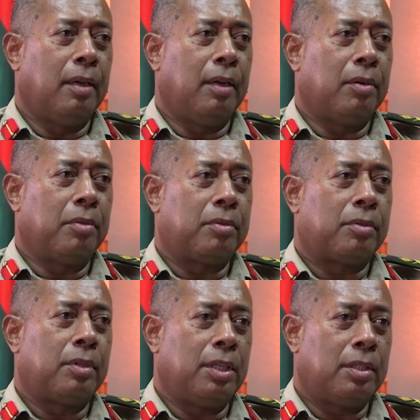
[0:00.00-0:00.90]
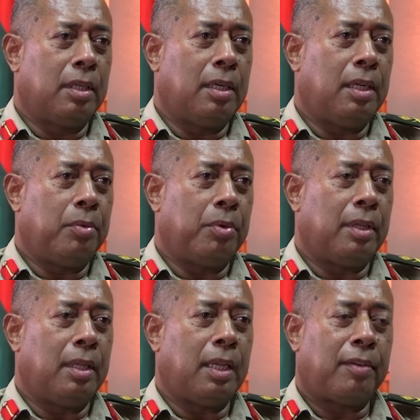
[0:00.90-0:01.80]
You know, traditionally
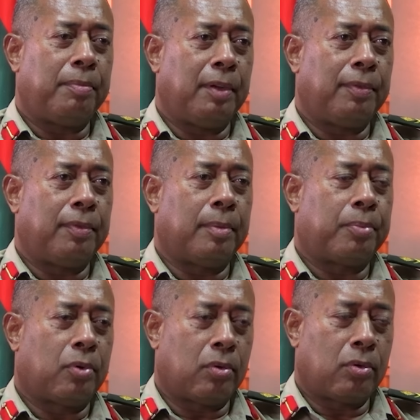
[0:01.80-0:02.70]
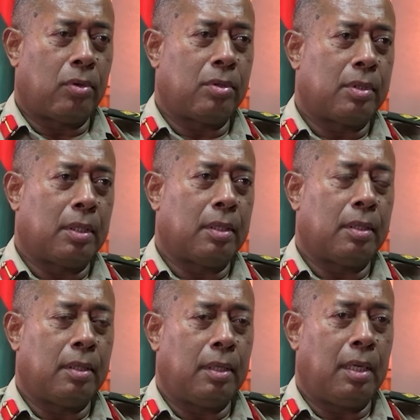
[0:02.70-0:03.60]
within the RFMF, the protocols,
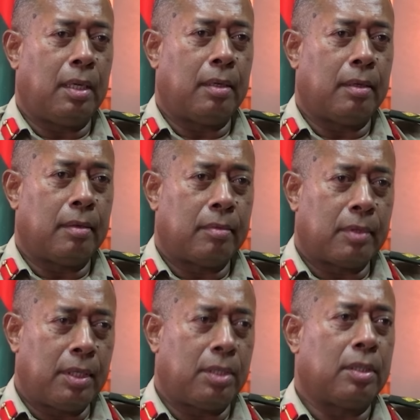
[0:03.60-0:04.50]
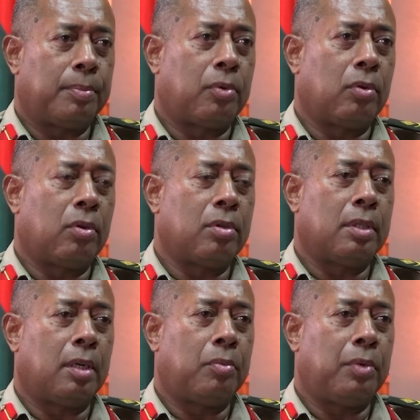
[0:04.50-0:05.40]
the traditional protocols
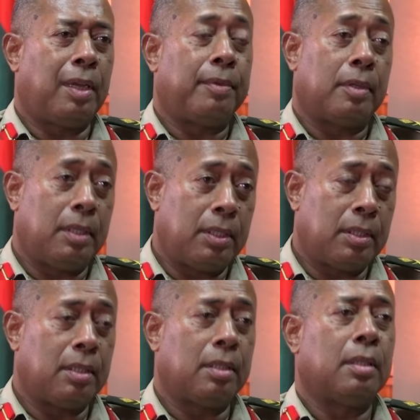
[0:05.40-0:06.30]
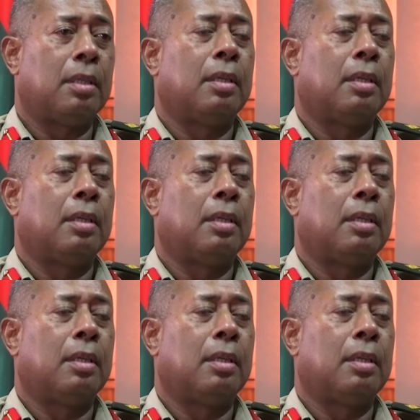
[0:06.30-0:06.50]
that we have, the traditions